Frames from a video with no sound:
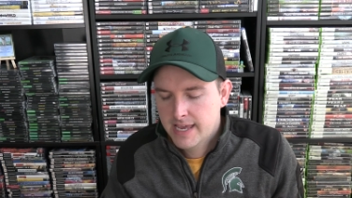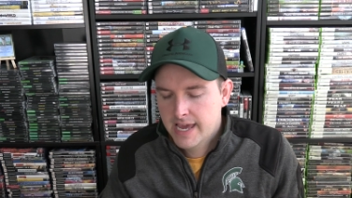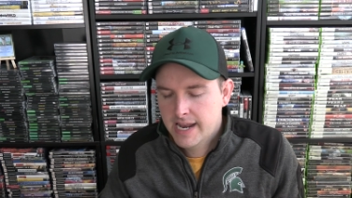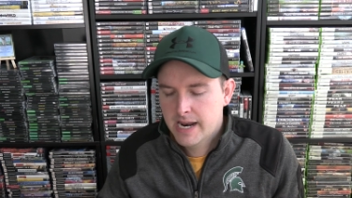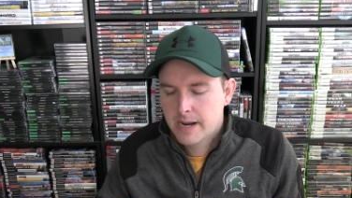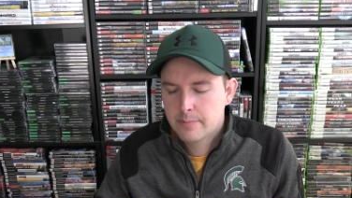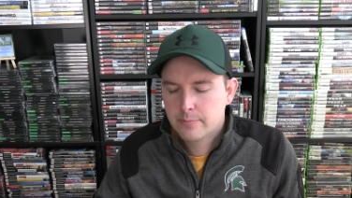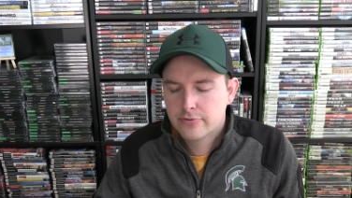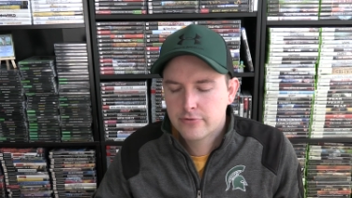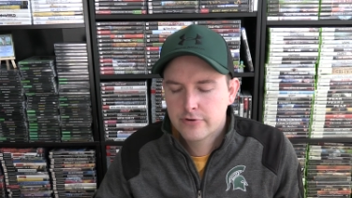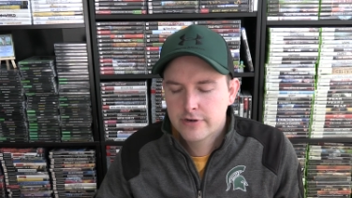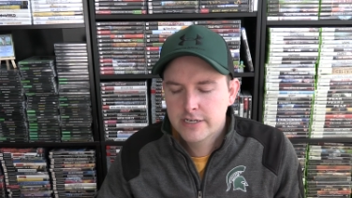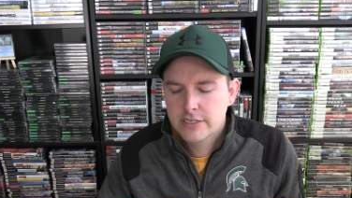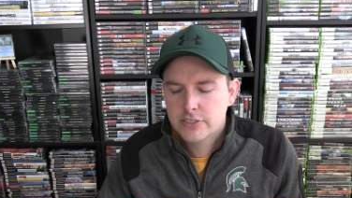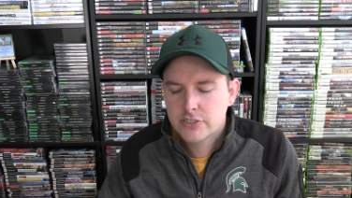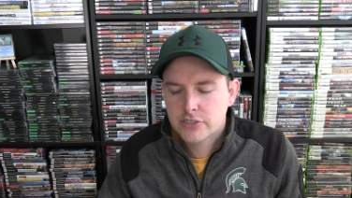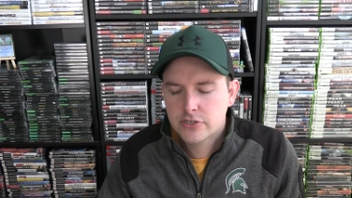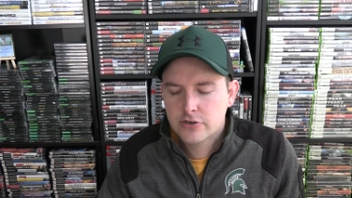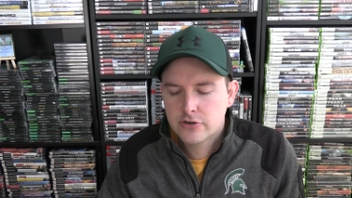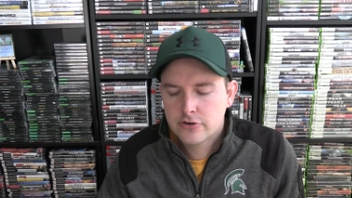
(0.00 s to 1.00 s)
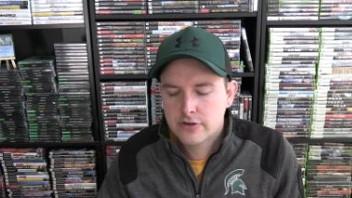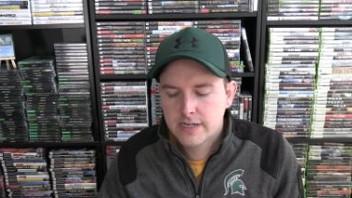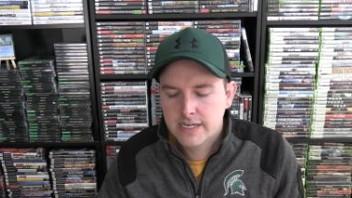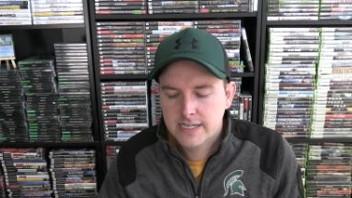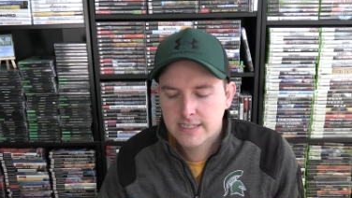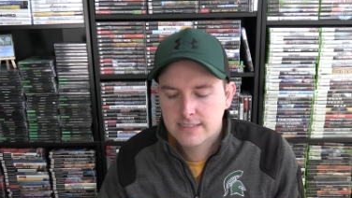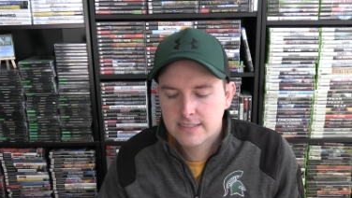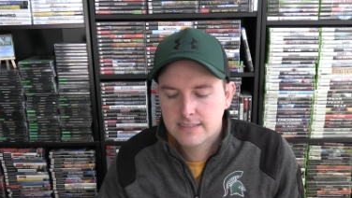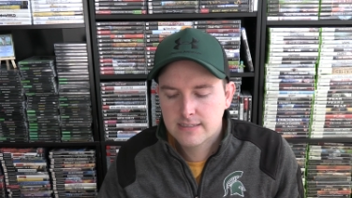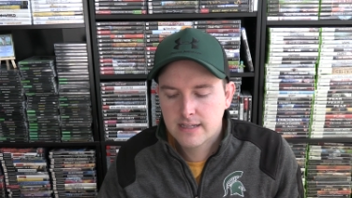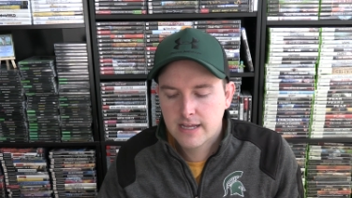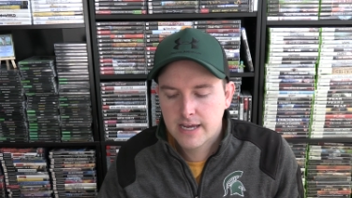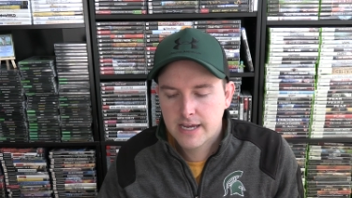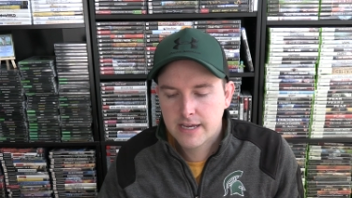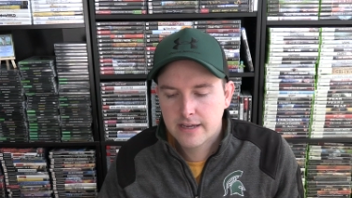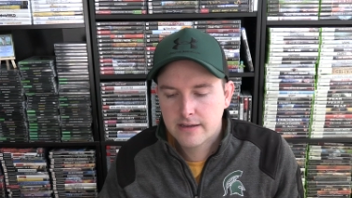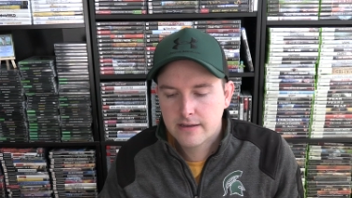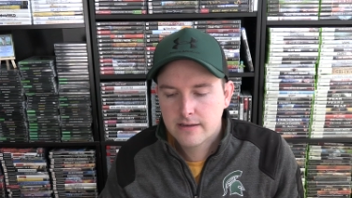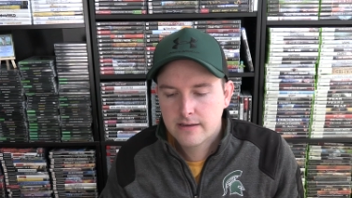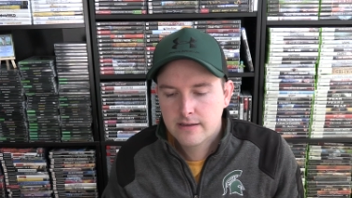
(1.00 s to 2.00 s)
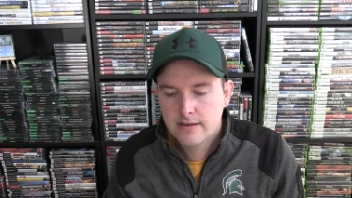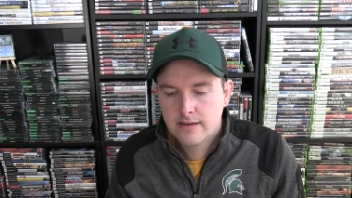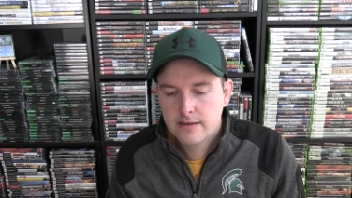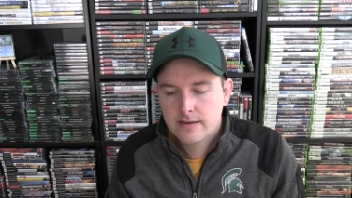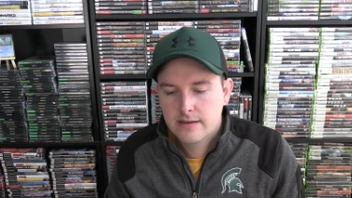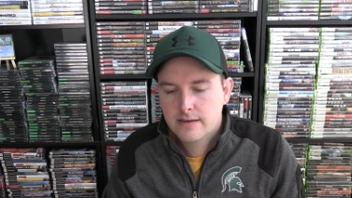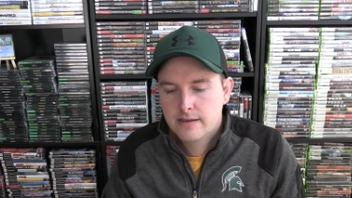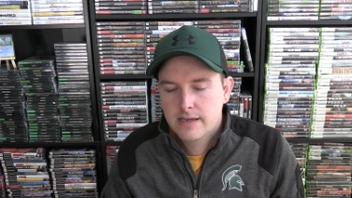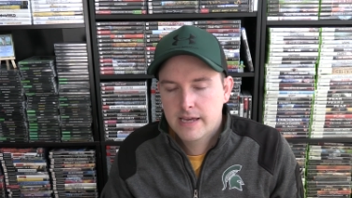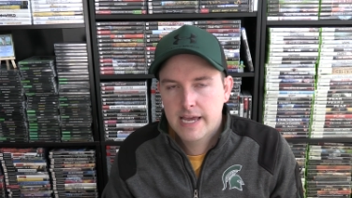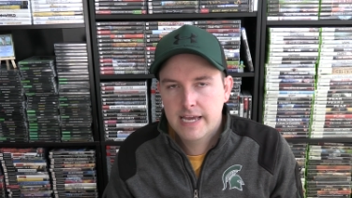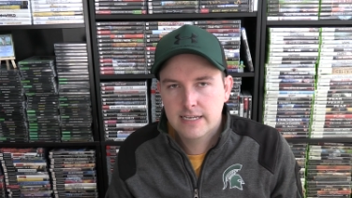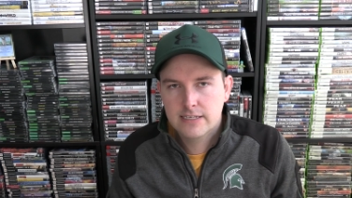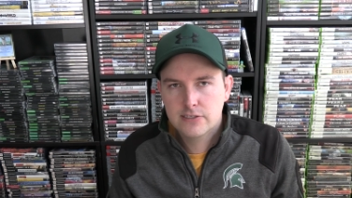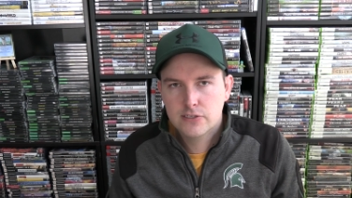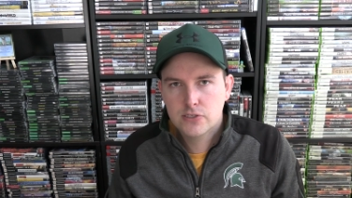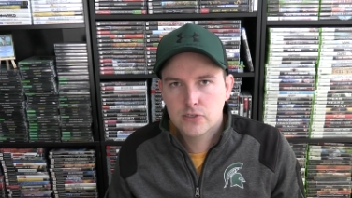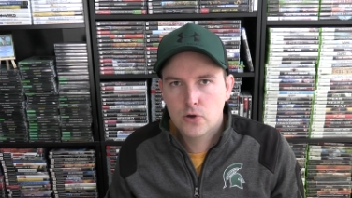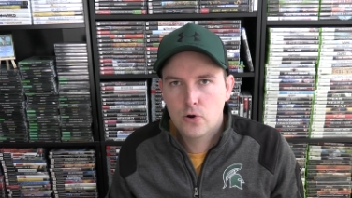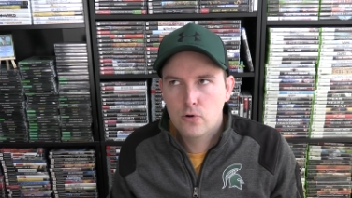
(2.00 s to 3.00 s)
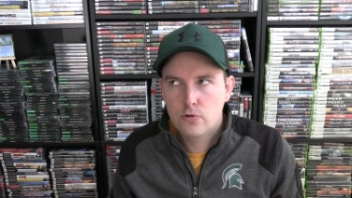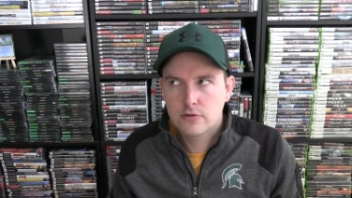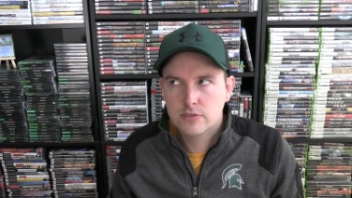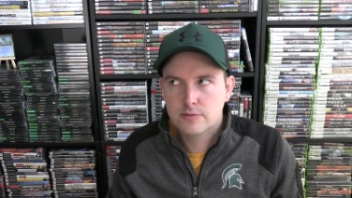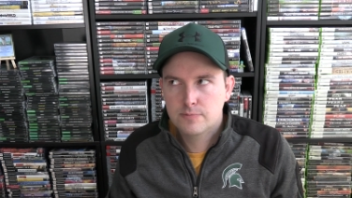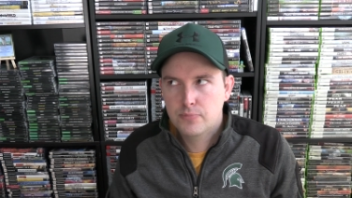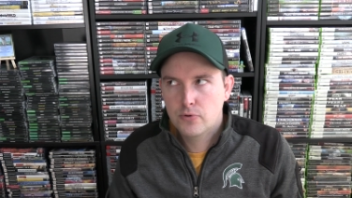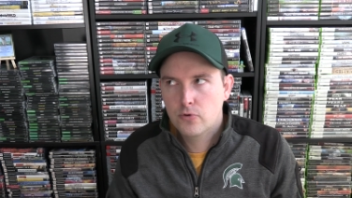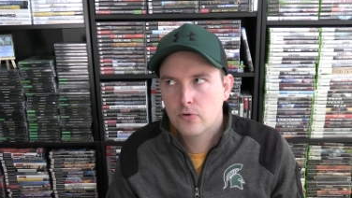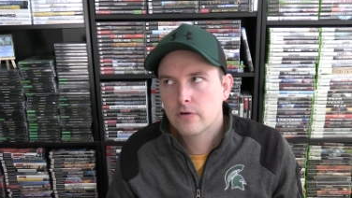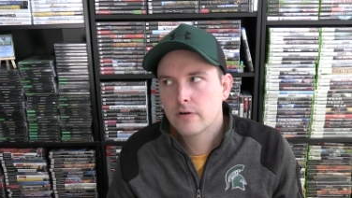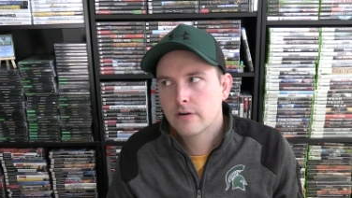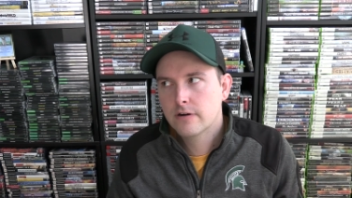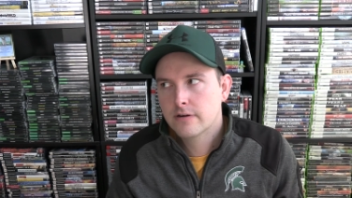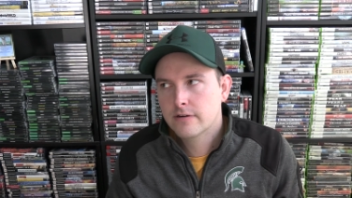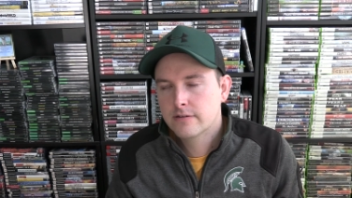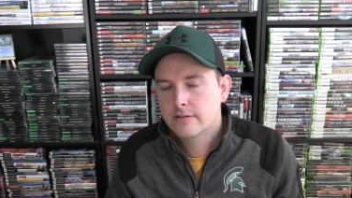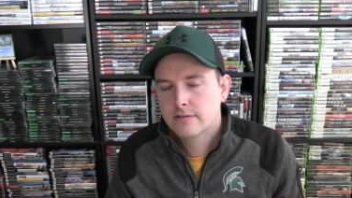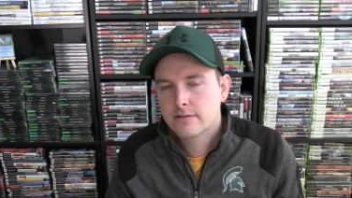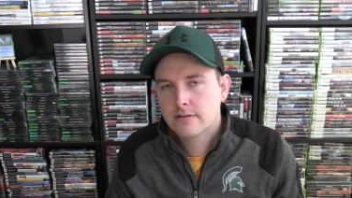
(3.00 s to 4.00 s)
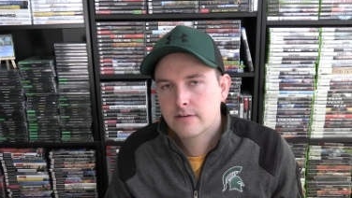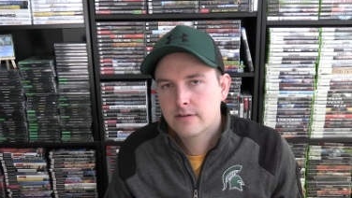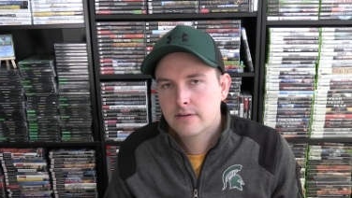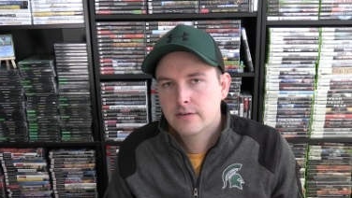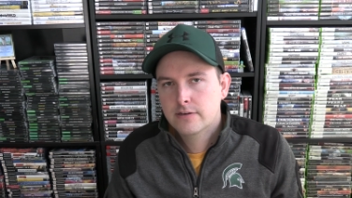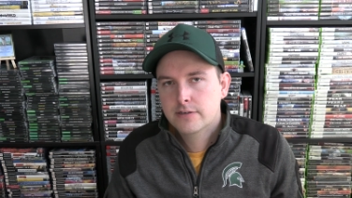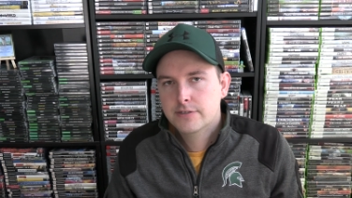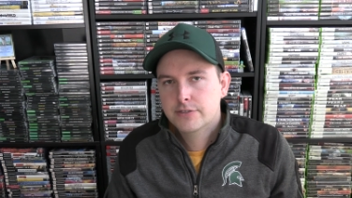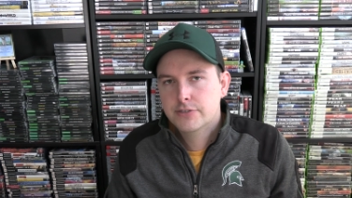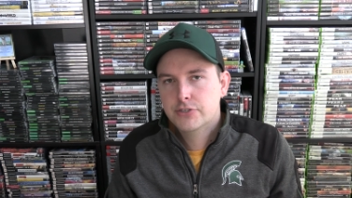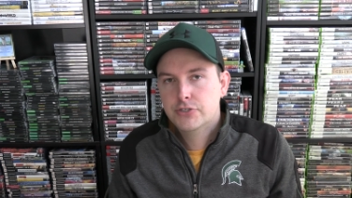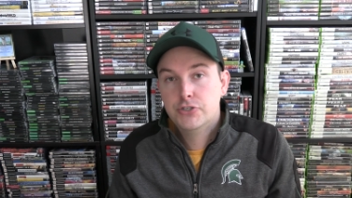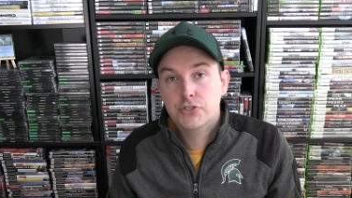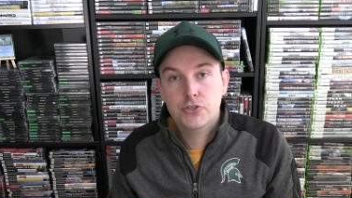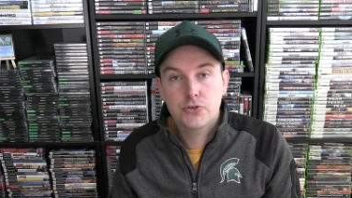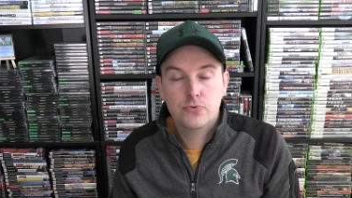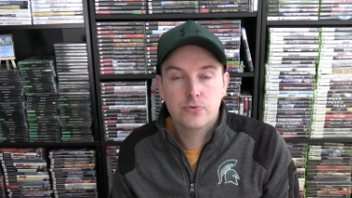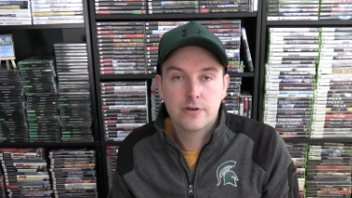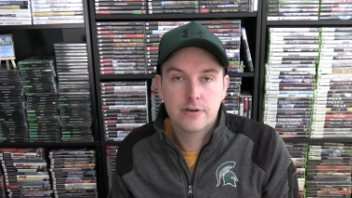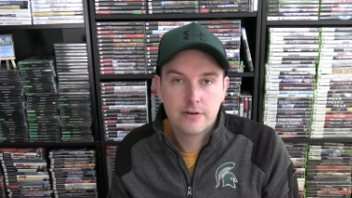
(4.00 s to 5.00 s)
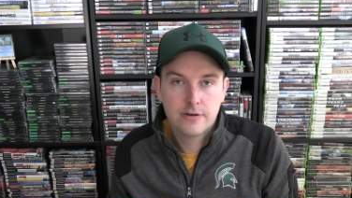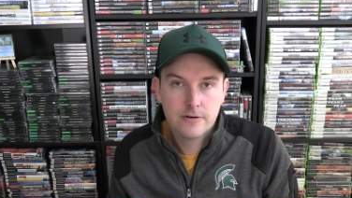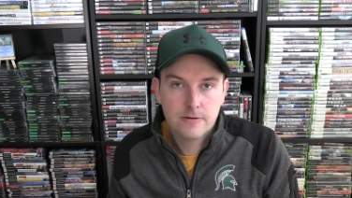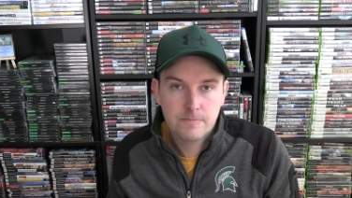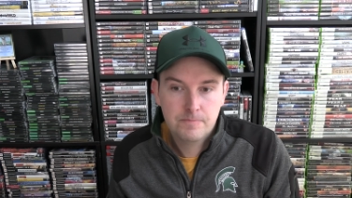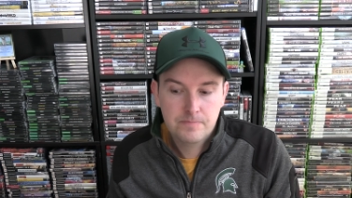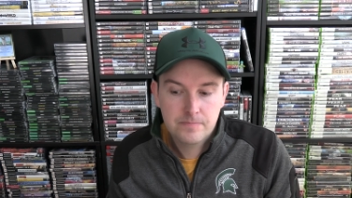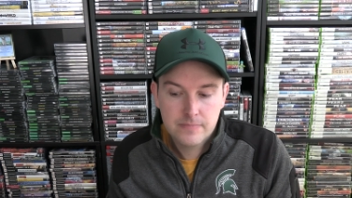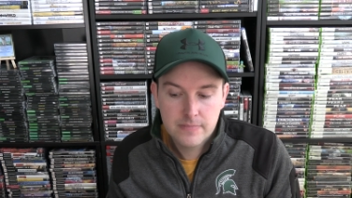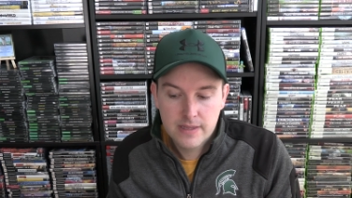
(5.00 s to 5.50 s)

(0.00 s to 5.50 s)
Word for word: and I'm pretty sure it's like a Soulsborne shooter.